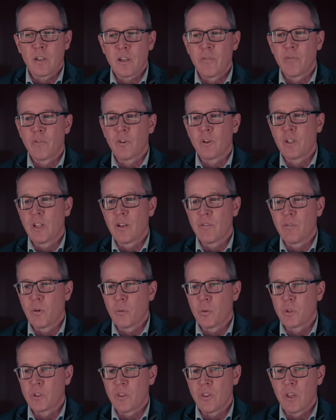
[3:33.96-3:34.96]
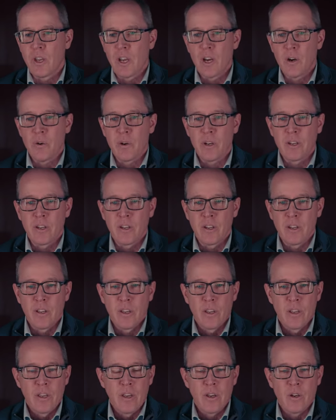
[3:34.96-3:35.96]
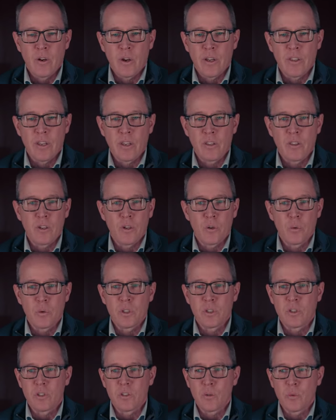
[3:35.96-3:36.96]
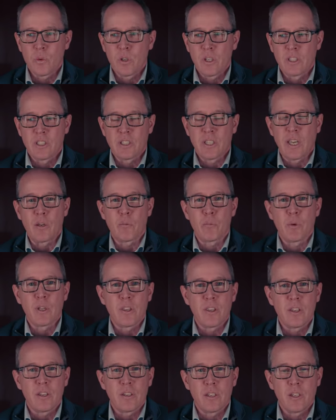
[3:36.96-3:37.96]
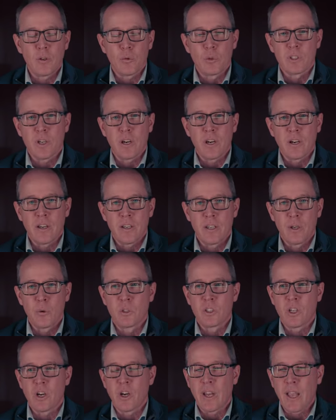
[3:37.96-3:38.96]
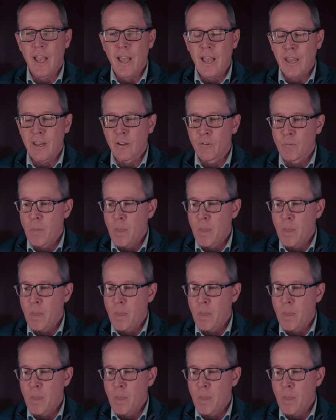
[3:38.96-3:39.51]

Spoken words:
comfort level was there, and you know, I think there was excitement that he was our guy.